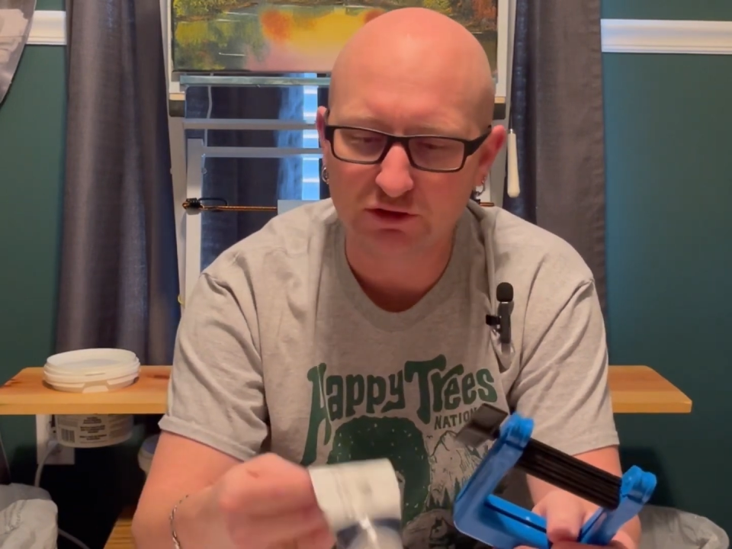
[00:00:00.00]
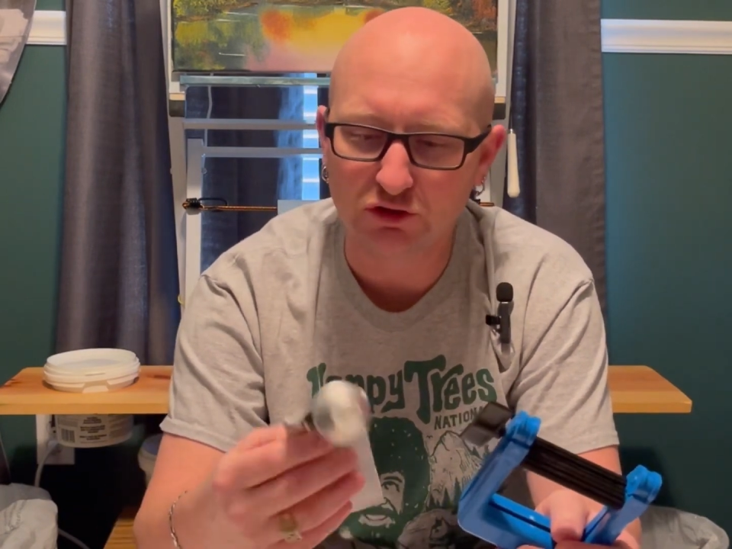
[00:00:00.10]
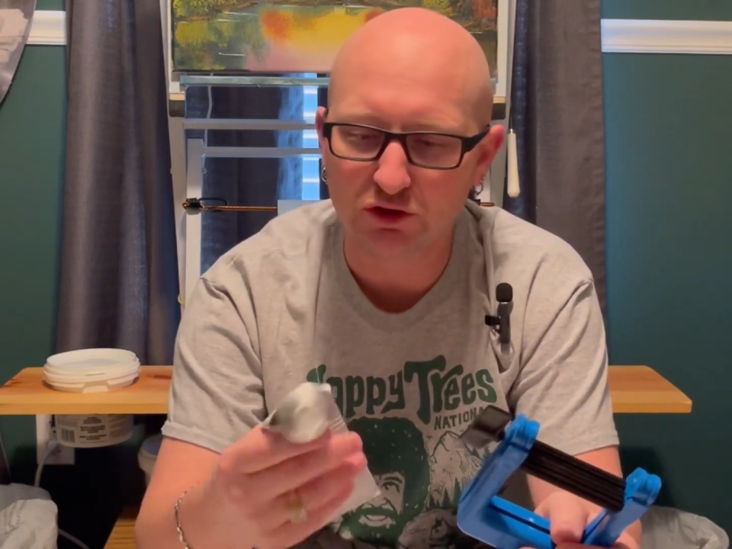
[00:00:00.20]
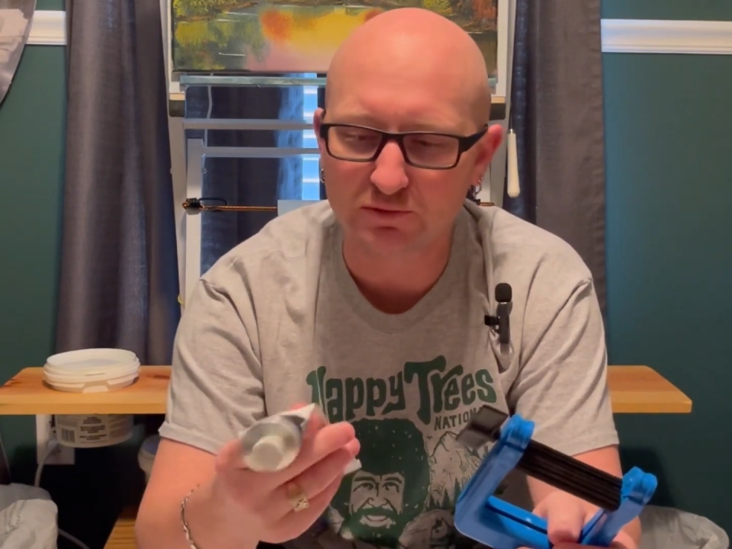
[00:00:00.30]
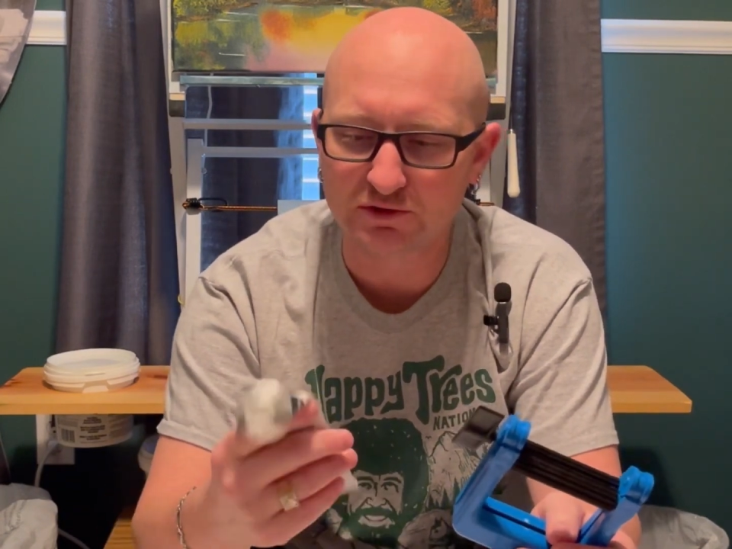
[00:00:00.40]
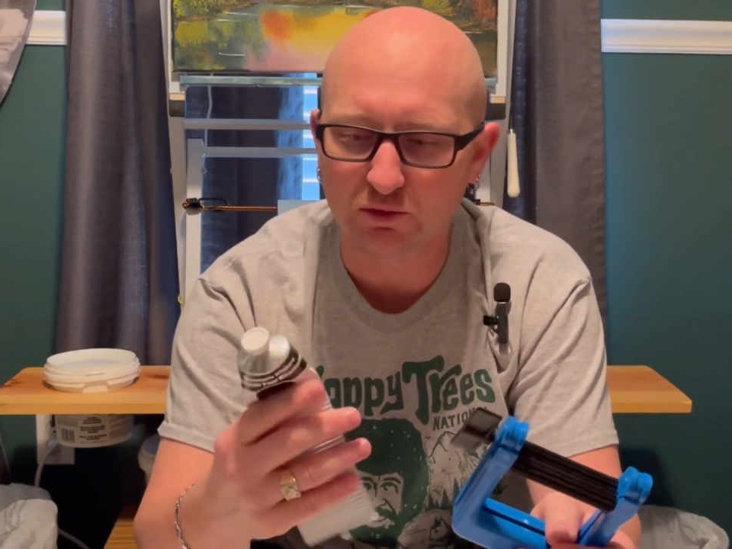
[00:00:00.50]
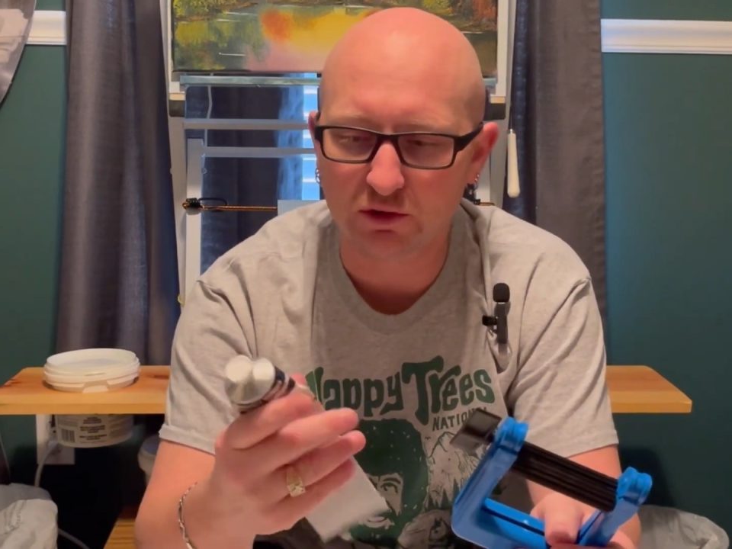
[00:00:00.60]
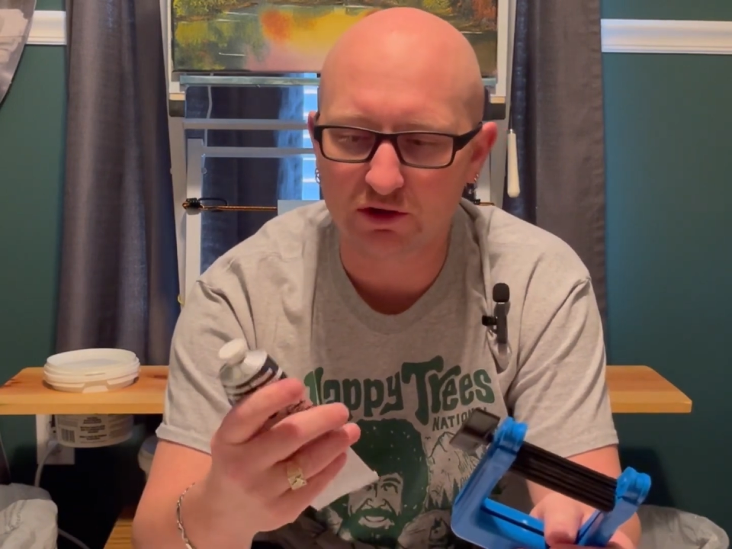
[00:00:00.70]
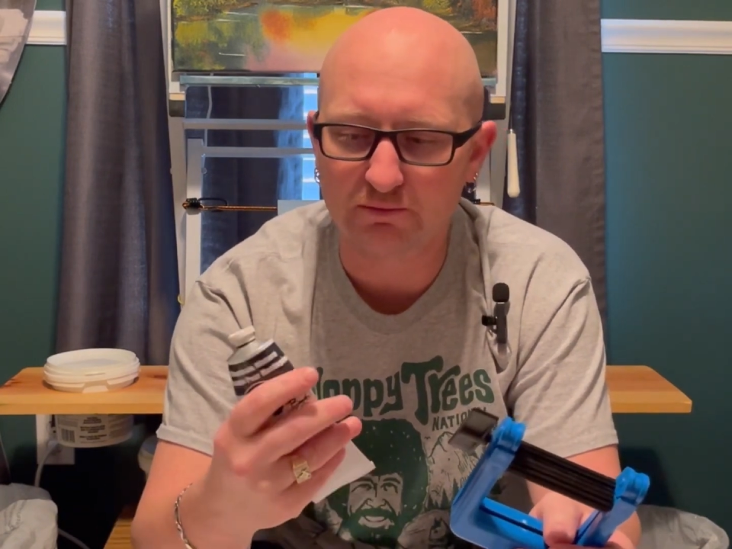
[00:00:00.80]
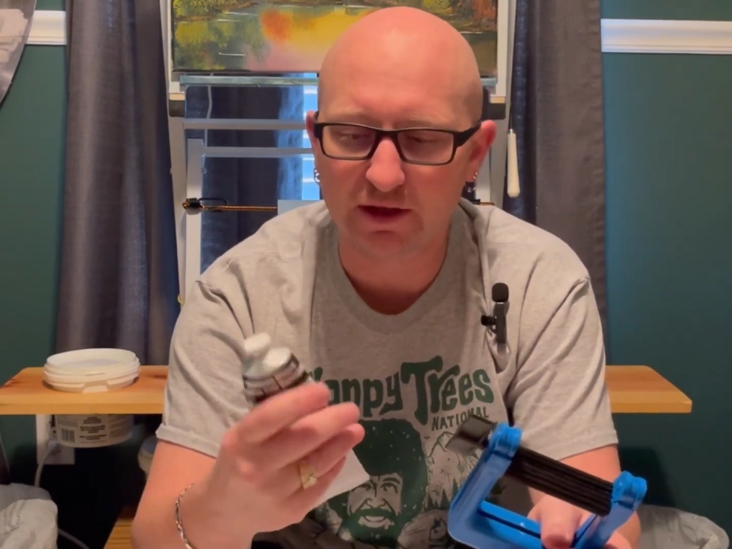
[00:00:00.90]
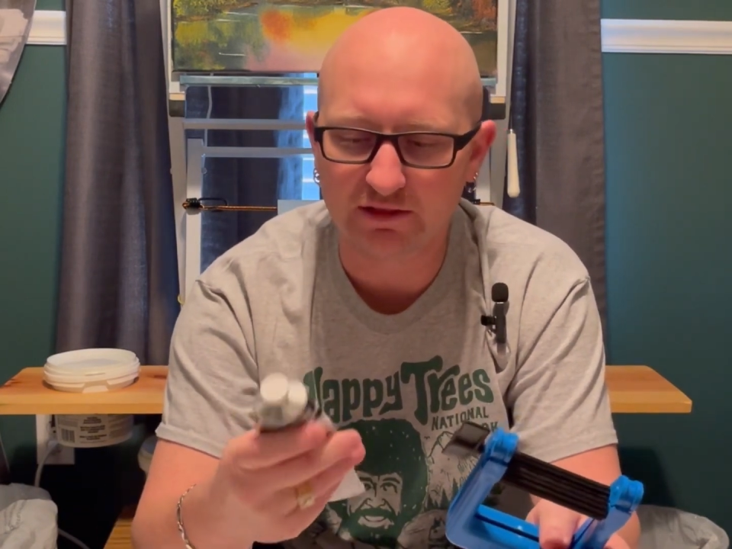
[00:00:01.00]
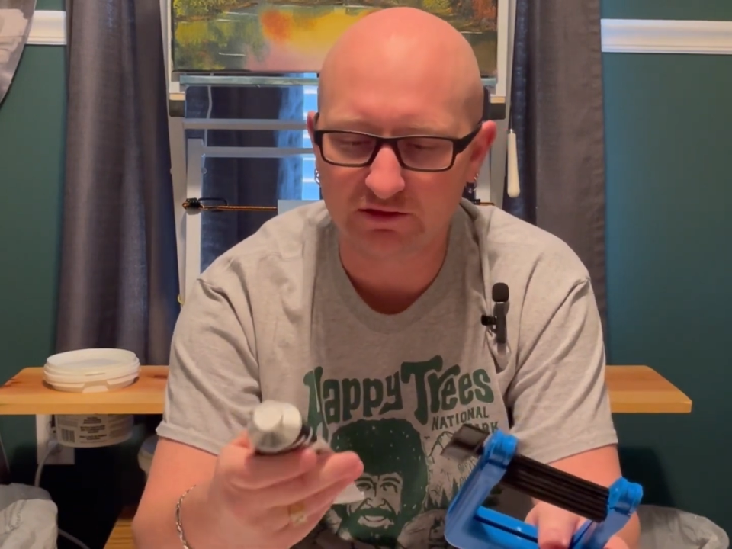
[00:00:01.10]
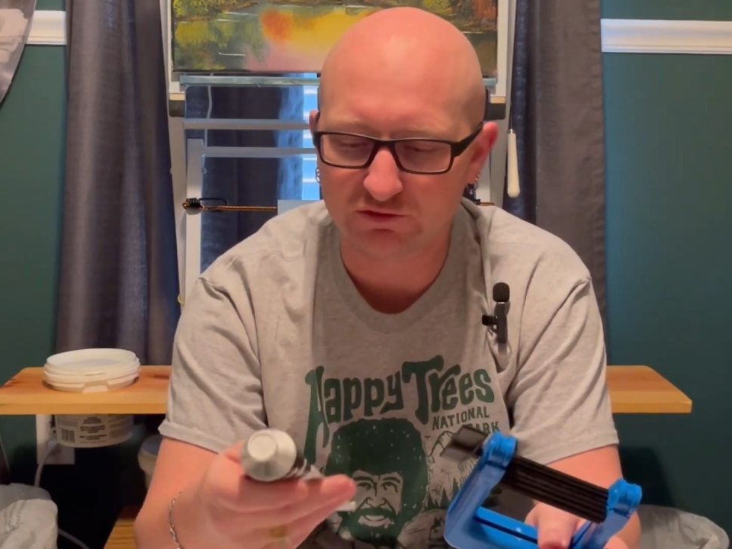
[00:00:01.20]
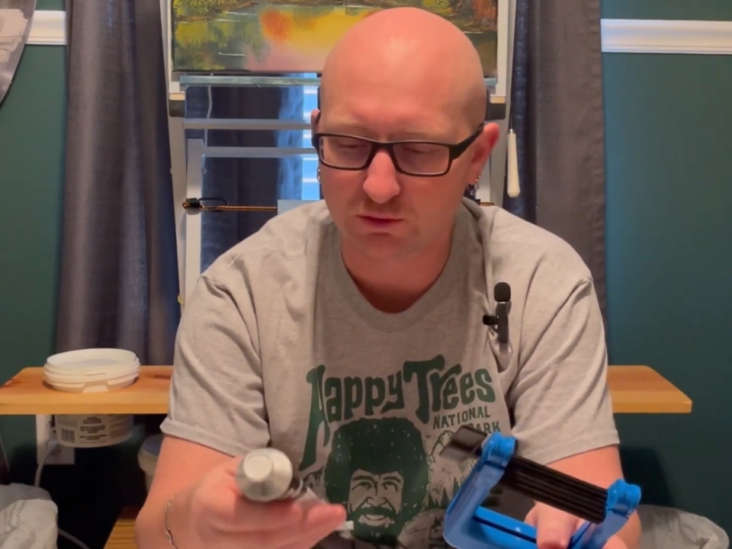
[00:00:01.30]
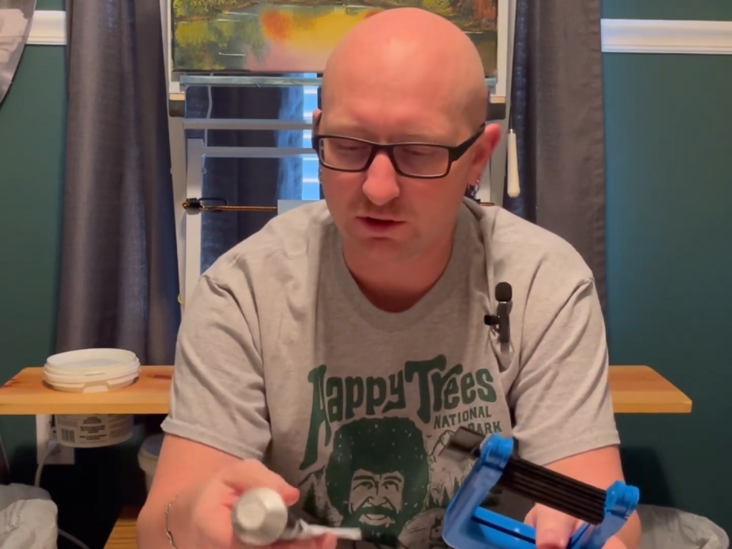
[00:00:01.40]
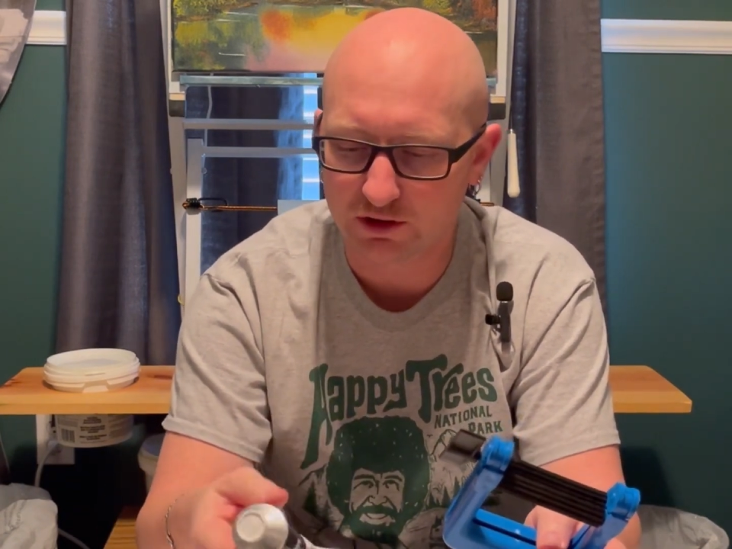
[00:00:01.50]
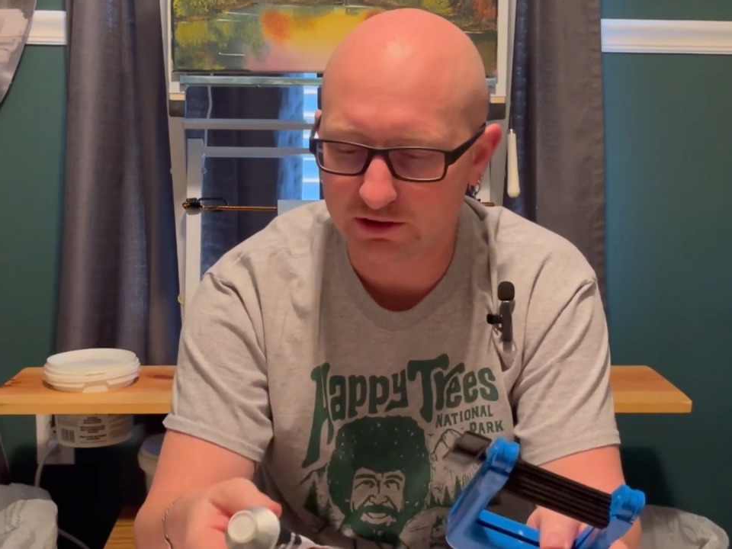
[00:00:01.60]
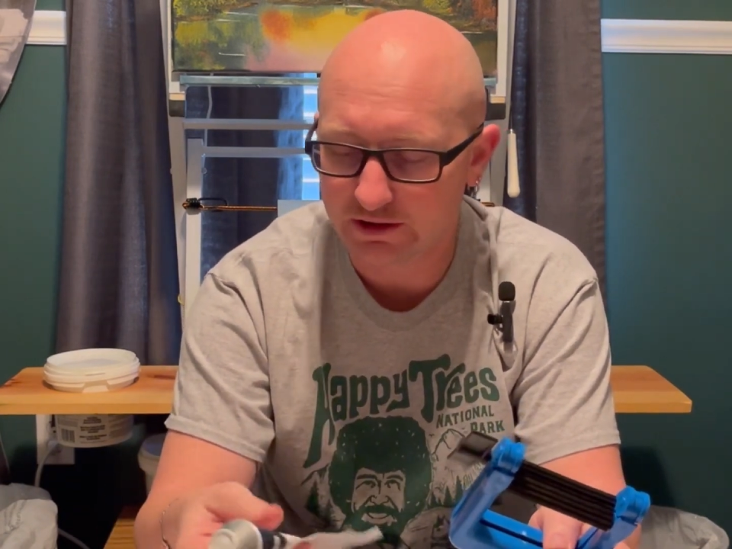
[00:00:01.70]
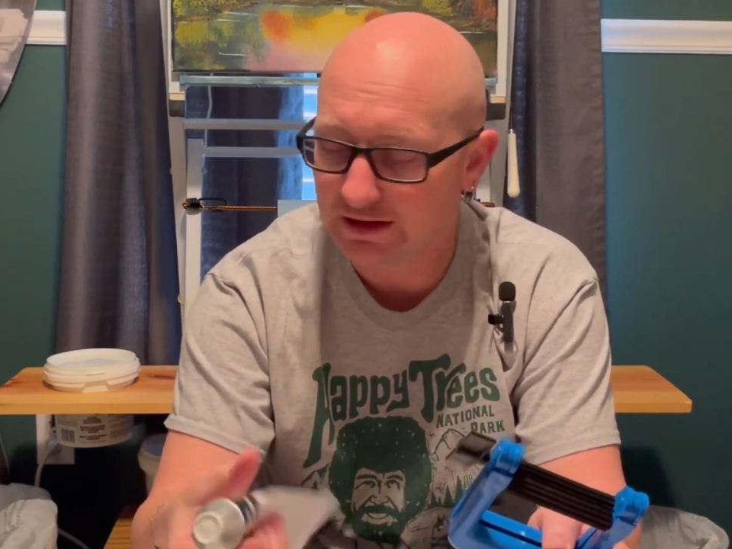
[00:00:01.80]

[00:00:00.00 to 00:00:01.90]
tubes in order to make this work.